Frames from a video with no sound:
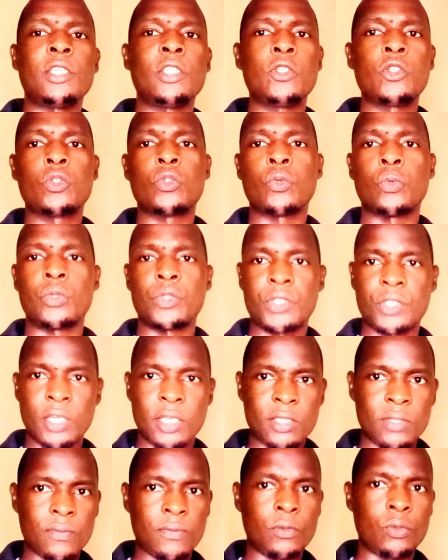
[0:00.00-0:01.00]
into
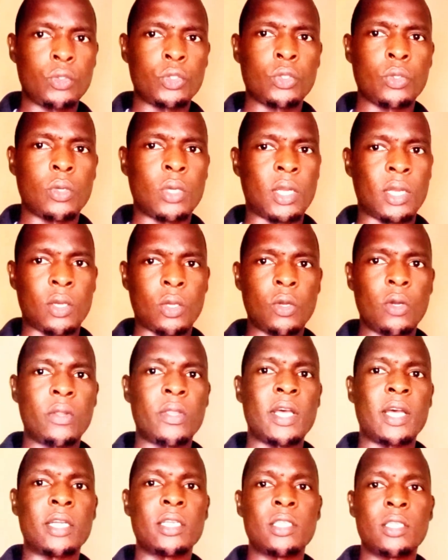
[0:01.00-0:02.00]
transfusion and all
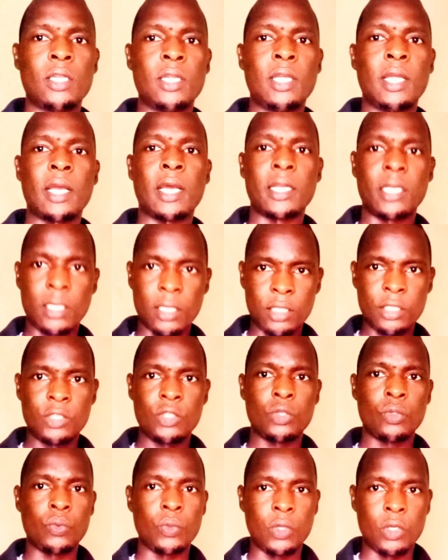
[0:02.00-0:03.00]
that. At
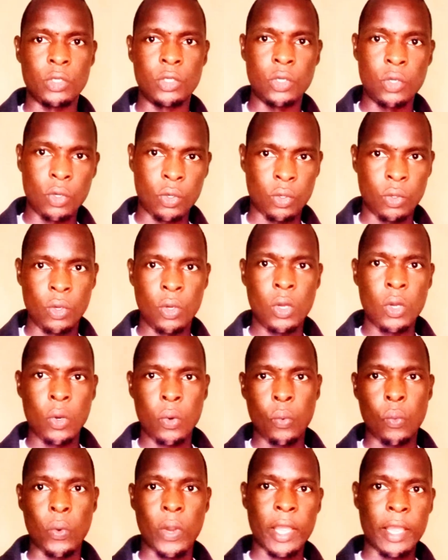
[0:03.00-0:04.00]
least you will know
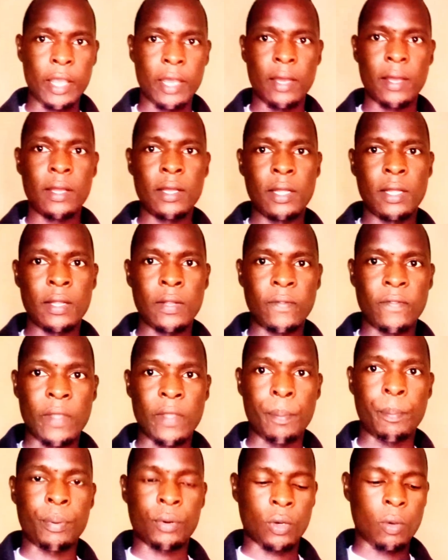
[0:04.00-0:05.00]
where
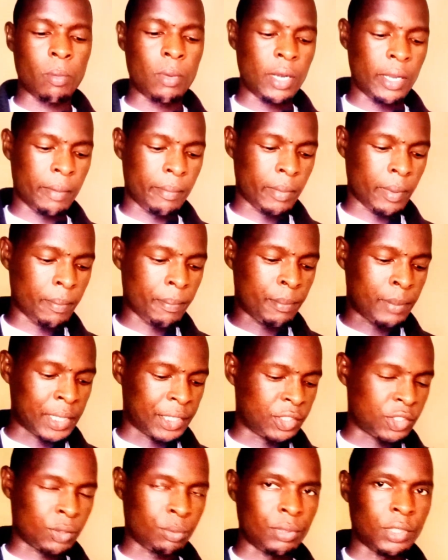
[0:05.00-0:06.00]
the problem
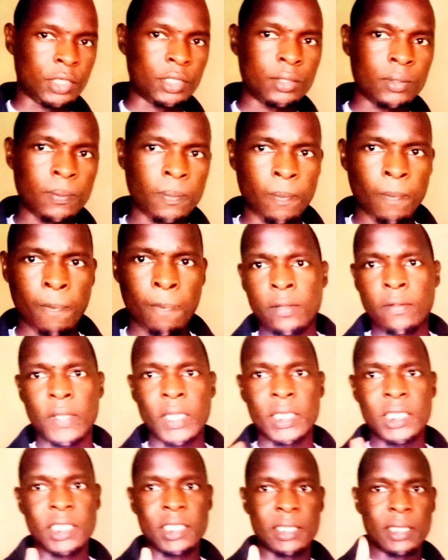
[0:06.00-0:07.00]
might be.
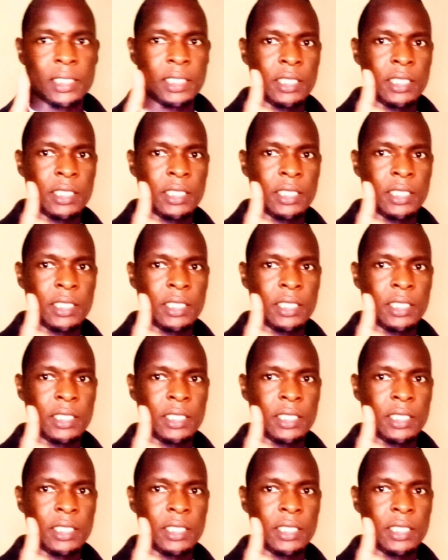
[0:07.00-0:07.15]
That is